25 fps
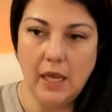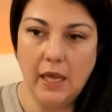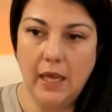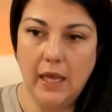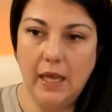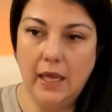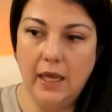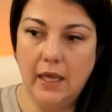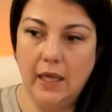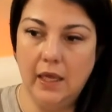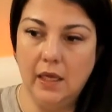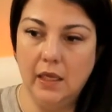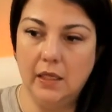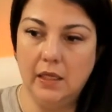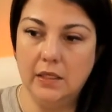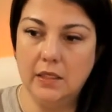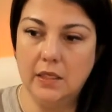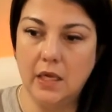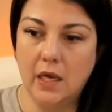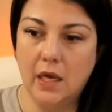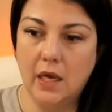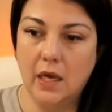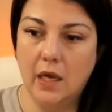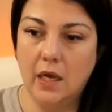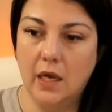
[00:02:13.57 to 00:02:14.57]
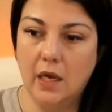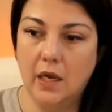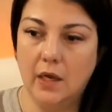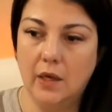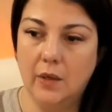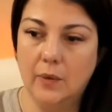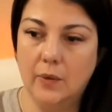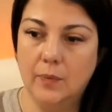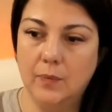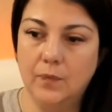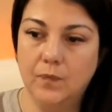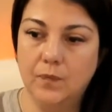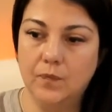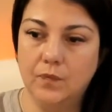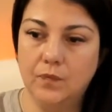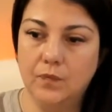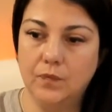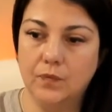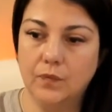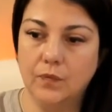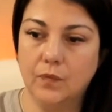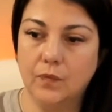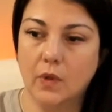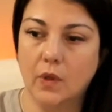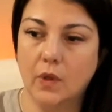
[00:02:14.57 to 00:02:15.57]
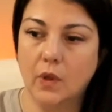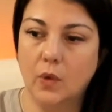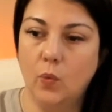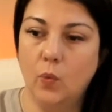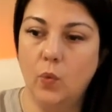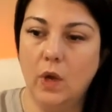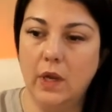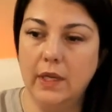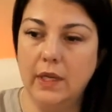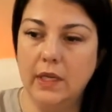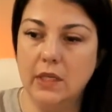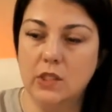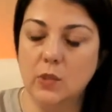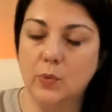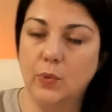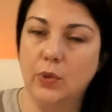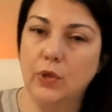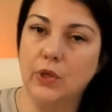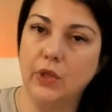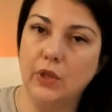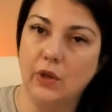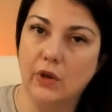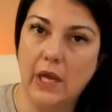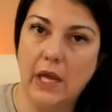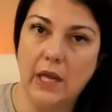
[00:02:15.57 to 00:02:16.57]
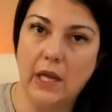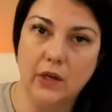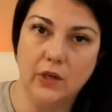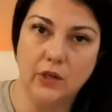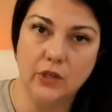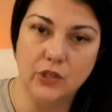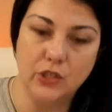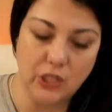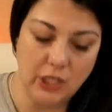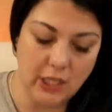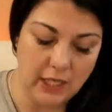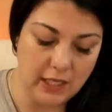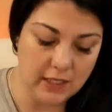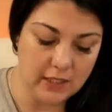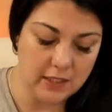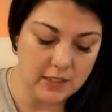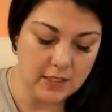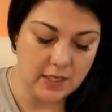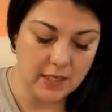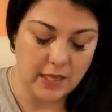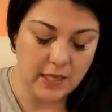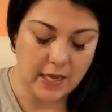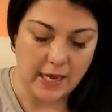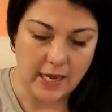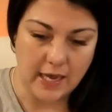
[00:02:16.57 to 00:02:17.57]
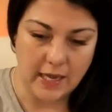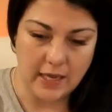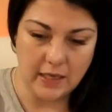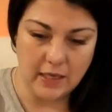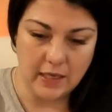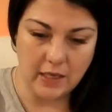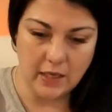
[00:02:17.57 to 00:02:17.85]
and wanting to put your energy into that.